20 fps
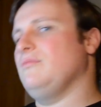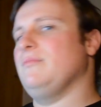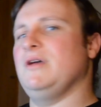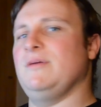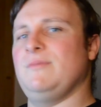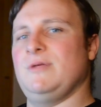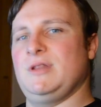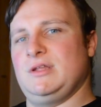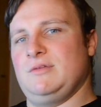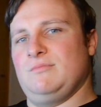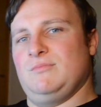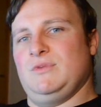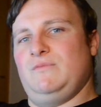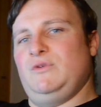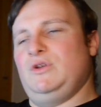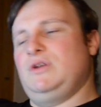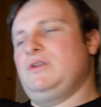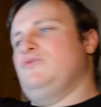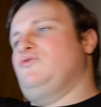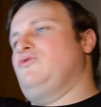Maybe
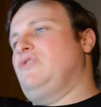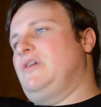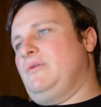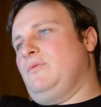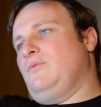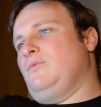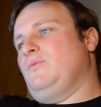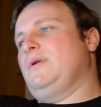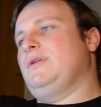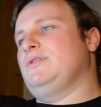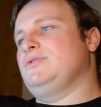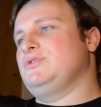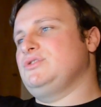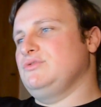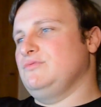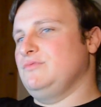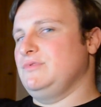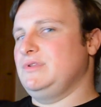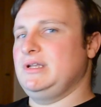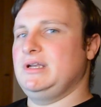you can drag with one and
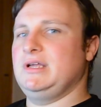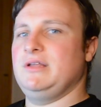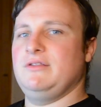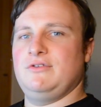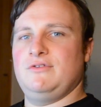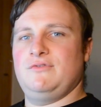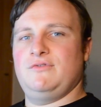shoot with another.